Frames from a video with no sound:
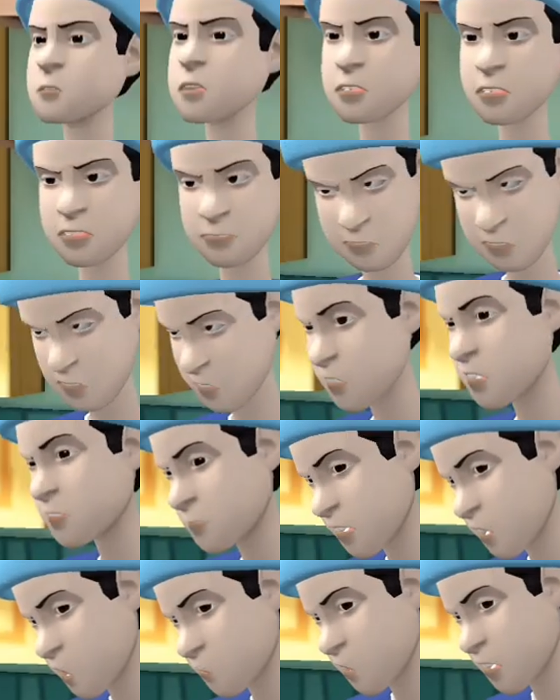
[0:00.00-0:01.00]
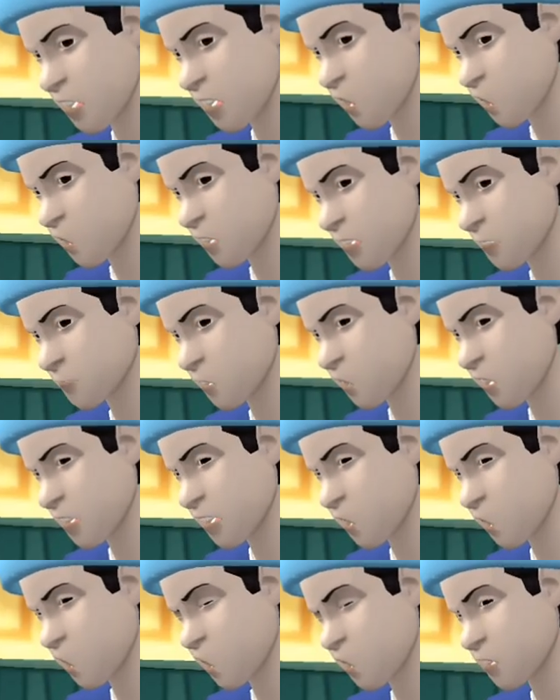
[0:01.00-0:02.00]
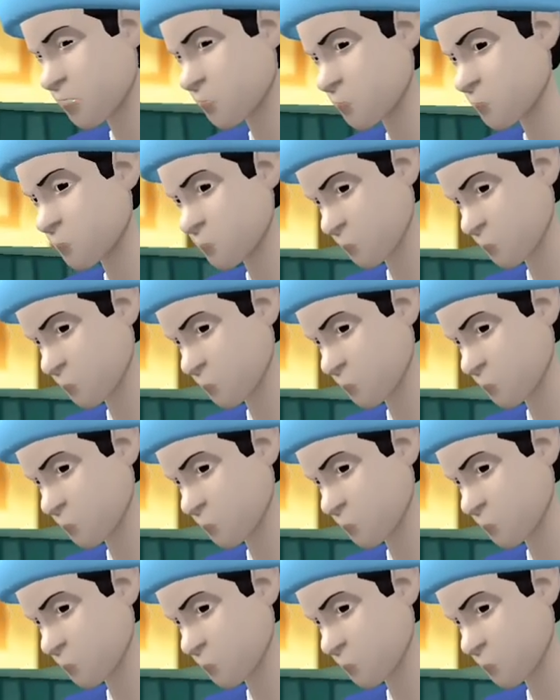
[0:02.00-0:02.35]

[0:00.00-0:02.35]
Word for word: There's a bathtub room with your name on the door.